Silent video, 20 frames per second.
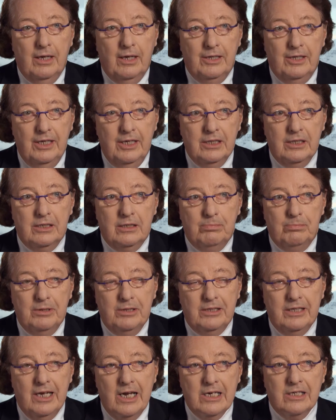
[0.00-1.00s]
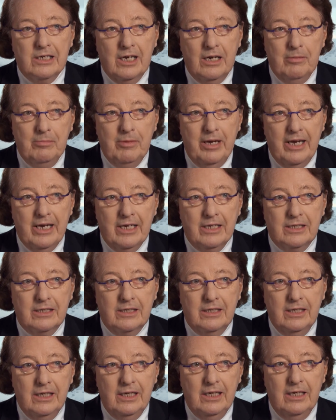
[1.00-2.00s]
This potentially makes
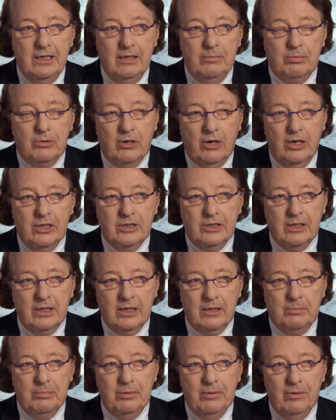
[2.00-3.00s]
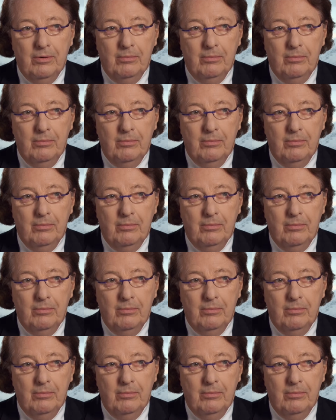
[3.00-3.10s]
the project